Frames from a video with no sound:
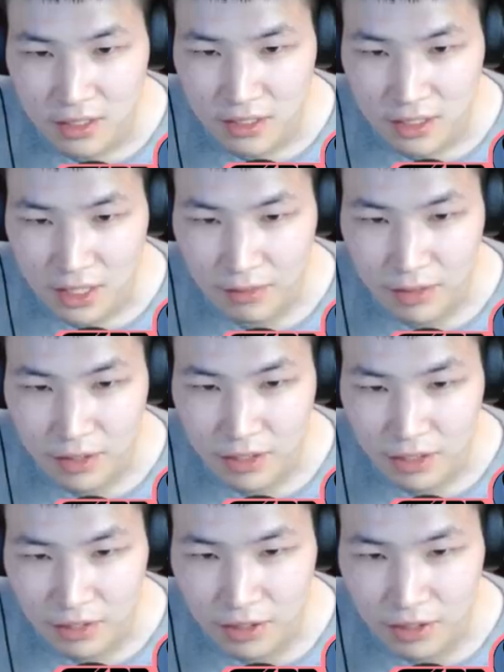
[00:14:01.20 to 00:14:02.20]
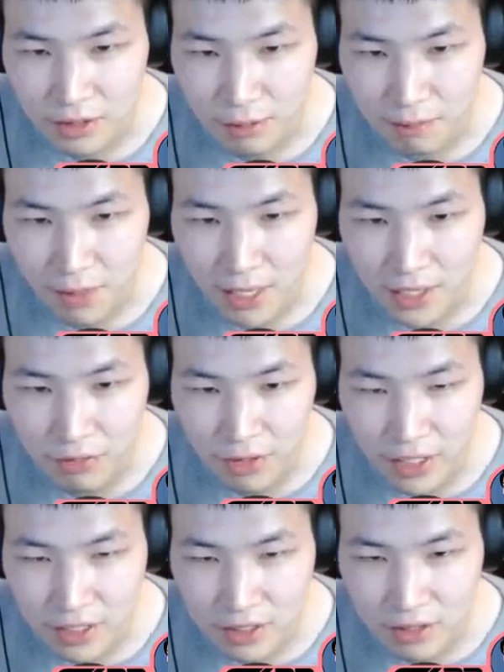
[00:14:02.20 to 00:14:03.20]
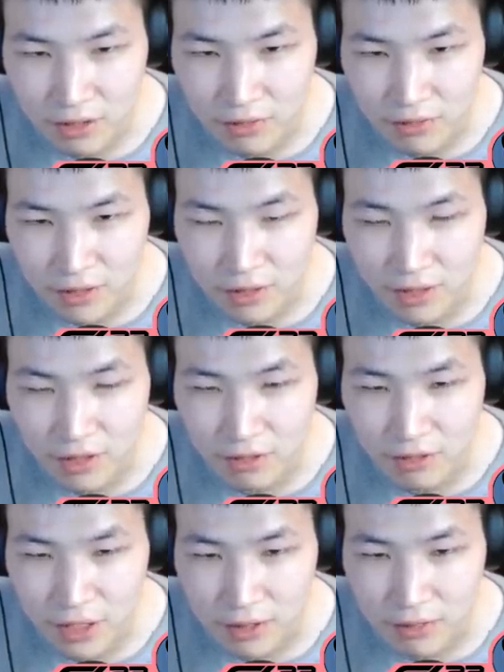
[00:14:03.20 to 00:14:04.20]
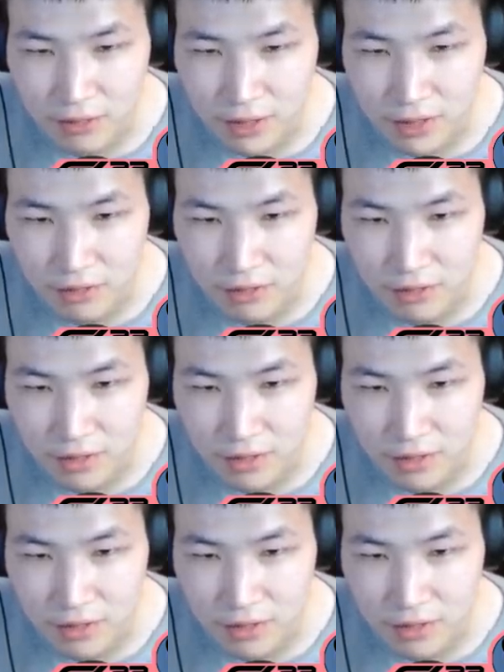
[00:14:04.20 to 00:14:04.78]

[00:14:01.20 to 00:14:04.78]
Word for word: Time to migrate over to the new game soon.